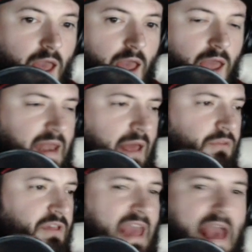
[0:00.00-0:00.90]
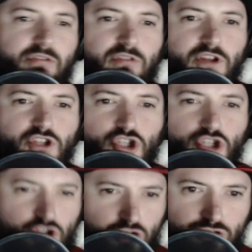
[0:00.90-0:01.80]
And now the Catholic
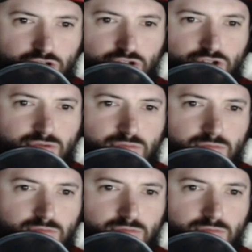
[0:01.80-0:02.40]
Church.